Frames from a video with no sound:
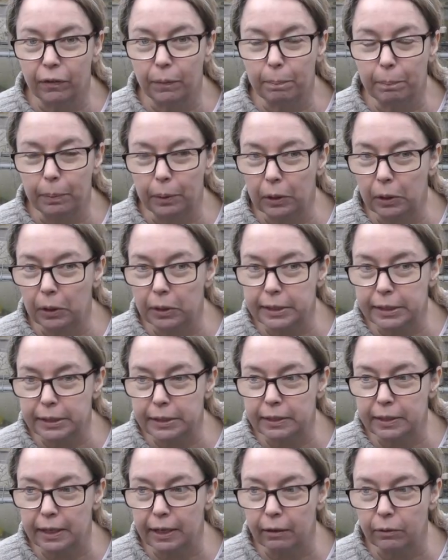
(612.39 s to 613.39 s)
birds
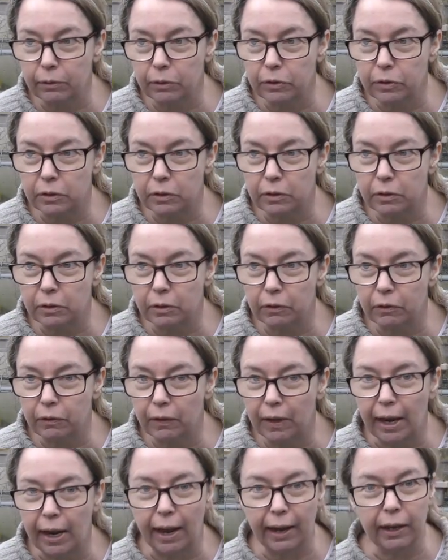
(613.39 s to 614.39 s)
sound,
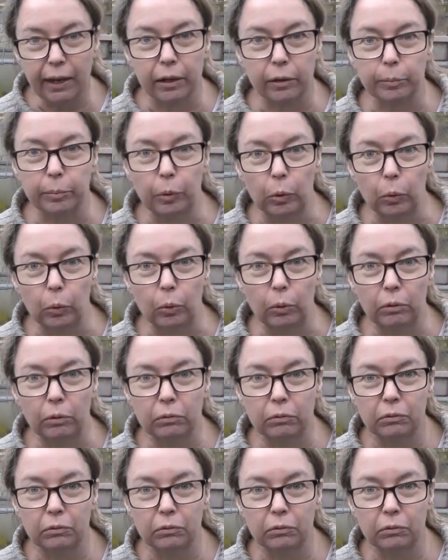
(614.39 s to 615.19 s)
they echo more.